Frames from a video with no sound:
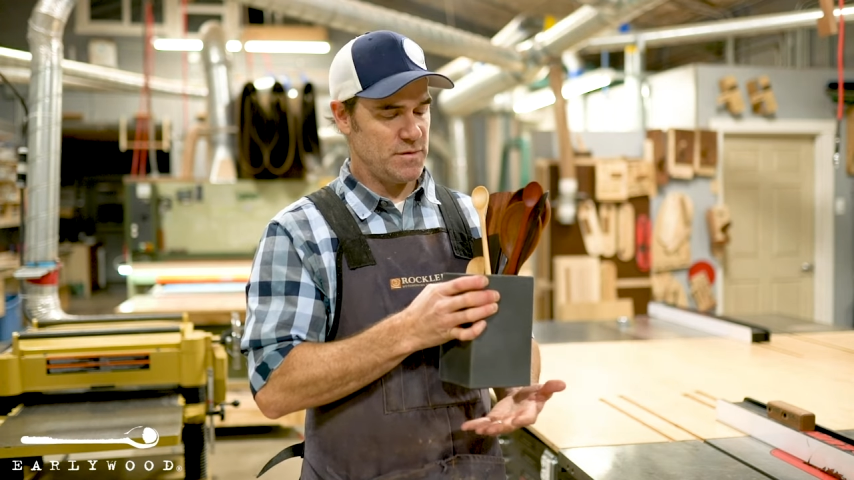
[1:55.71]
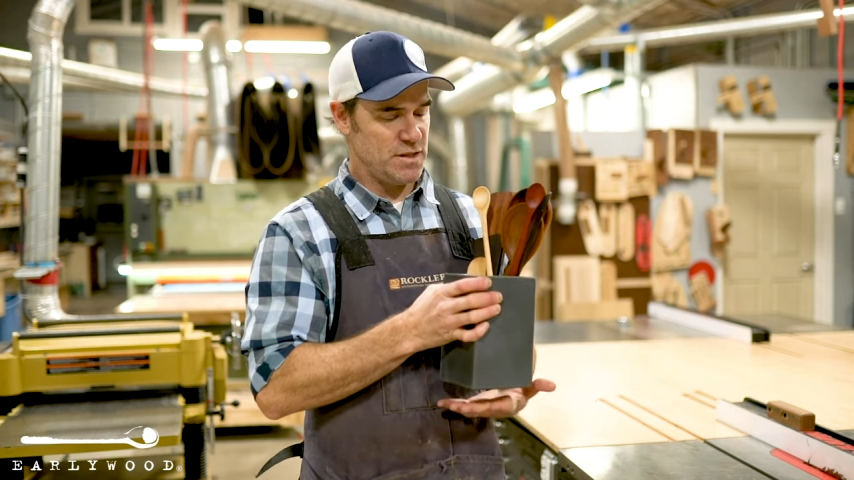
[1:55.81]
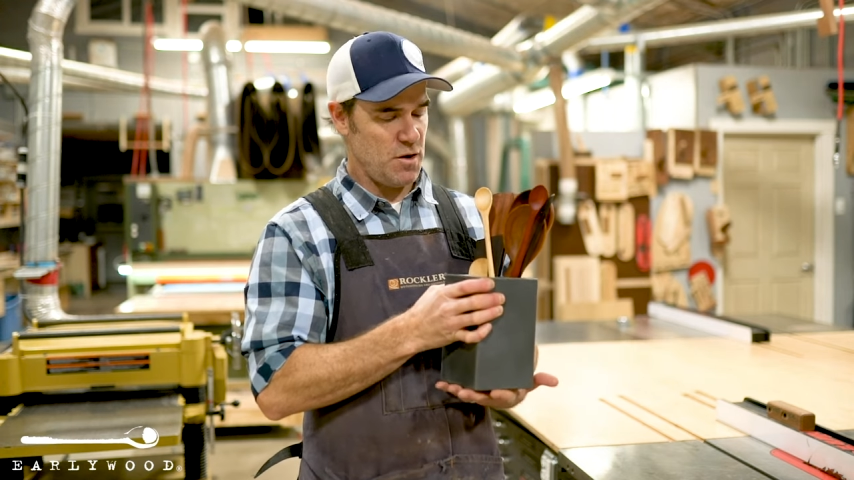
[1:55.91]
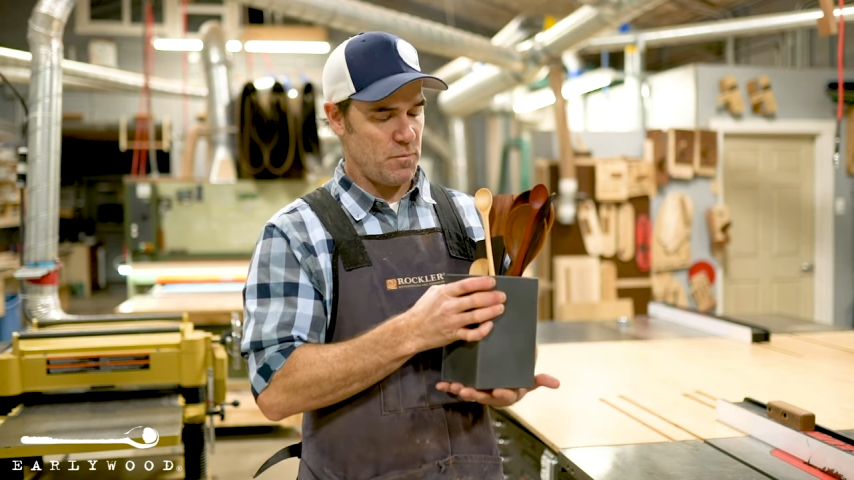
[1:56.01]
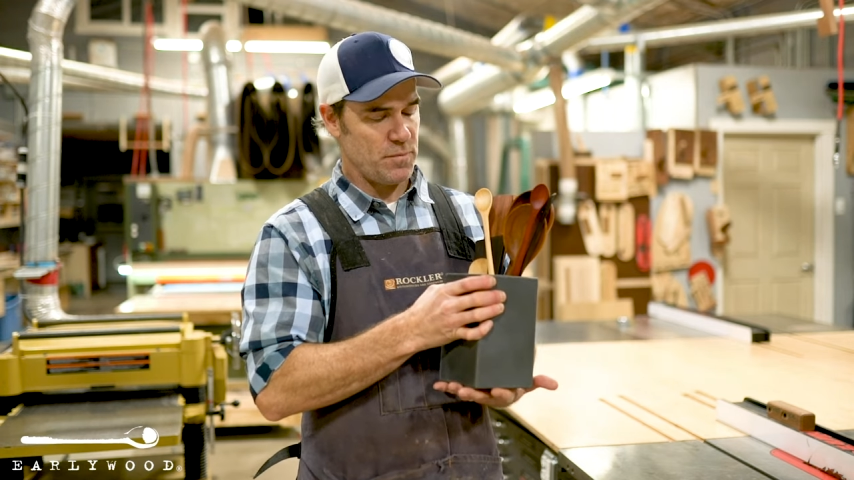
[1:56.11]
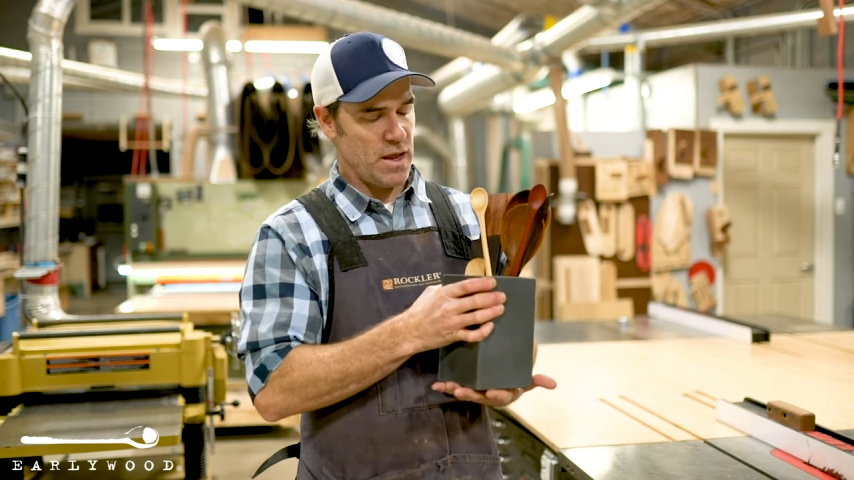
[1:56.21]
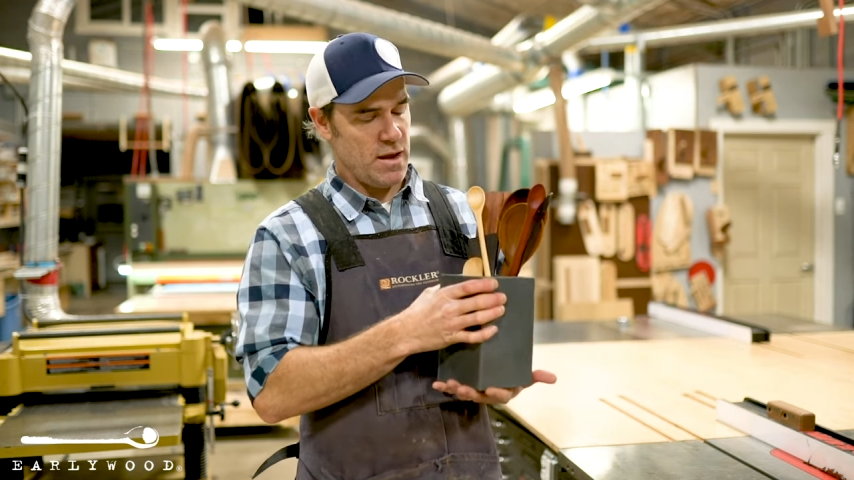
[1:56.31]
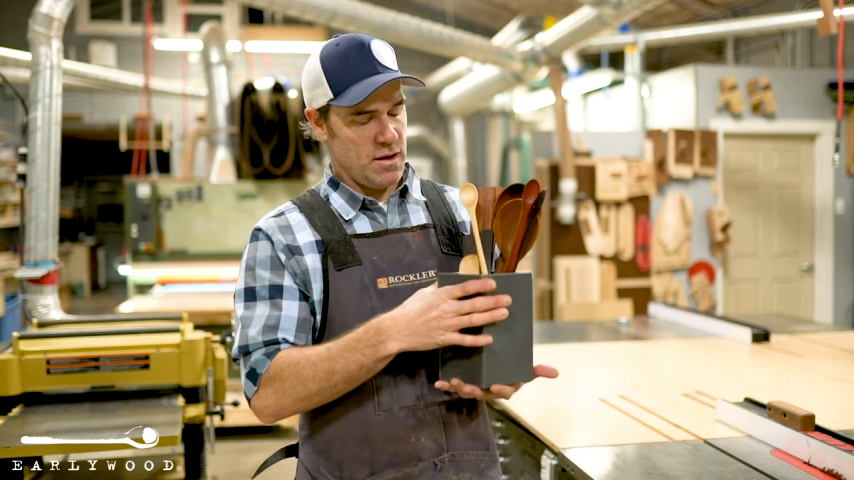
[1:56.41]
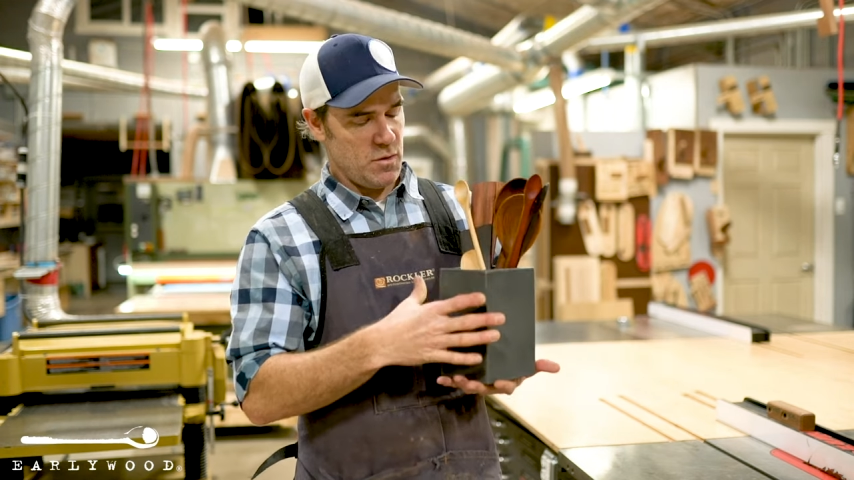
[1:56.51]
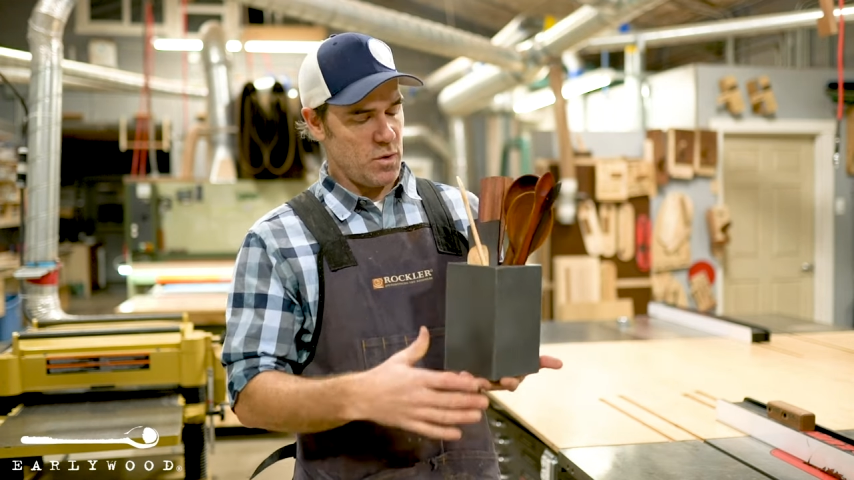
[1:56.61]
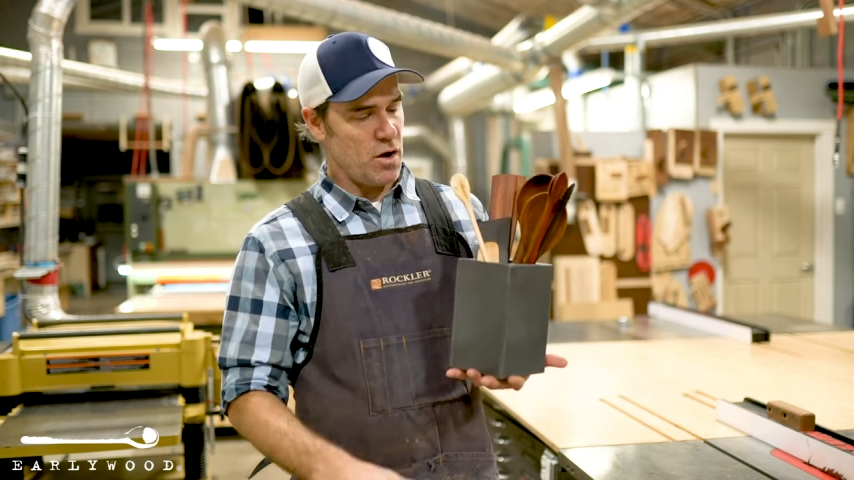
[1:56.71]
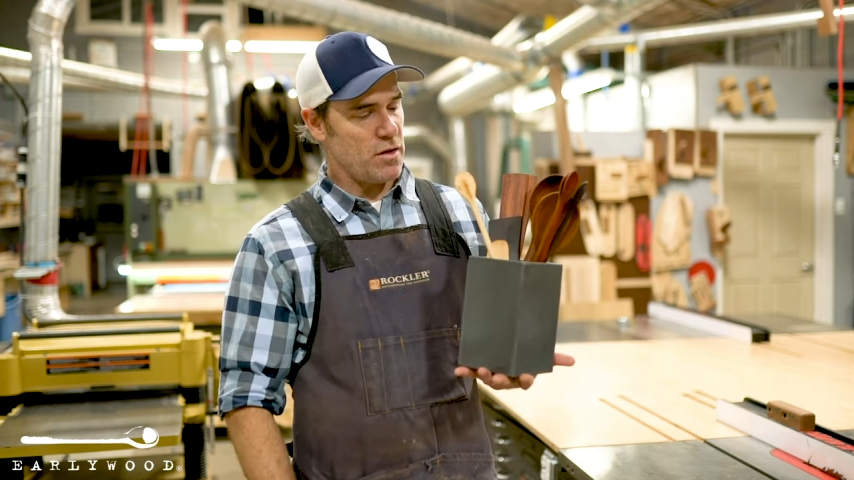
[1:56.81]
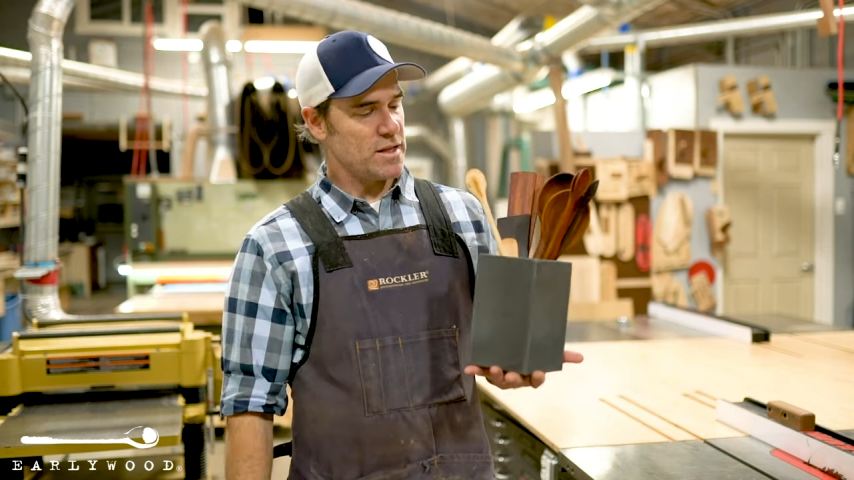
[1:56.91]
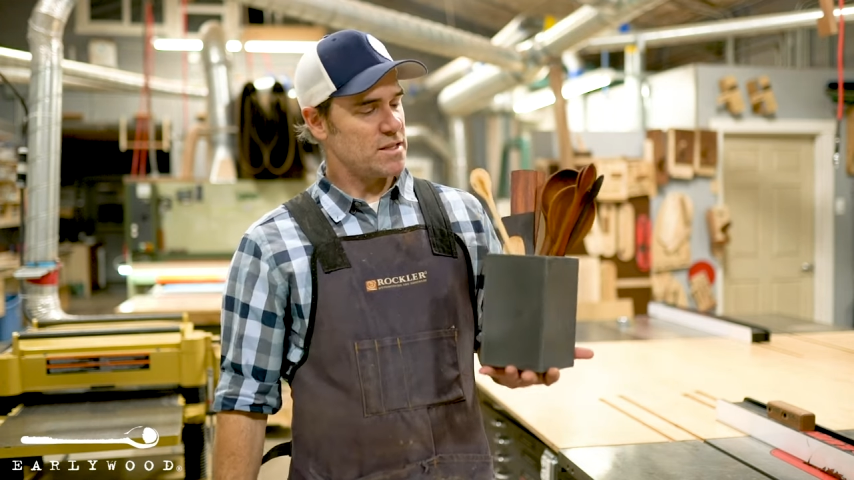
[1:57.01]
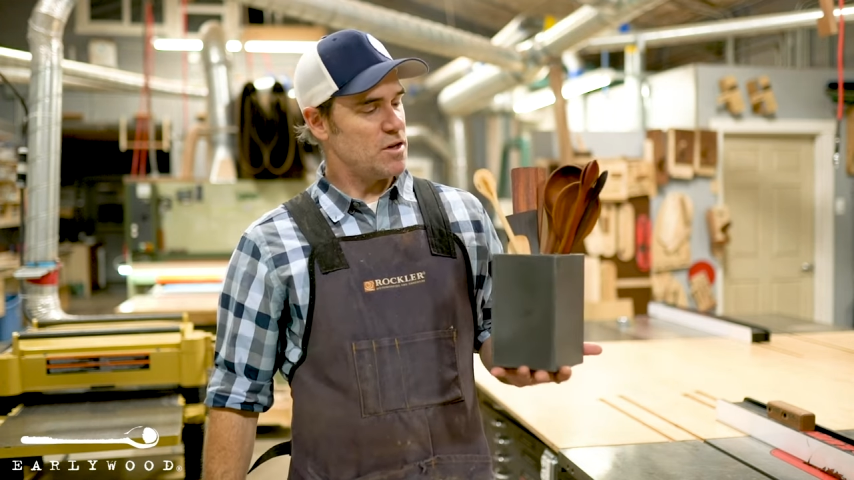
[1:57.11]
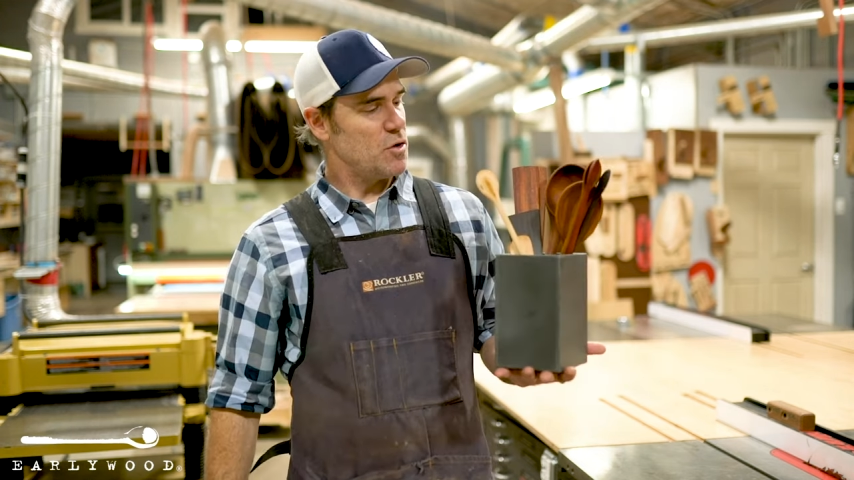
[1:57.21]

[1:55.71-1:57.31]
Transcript: So we call this the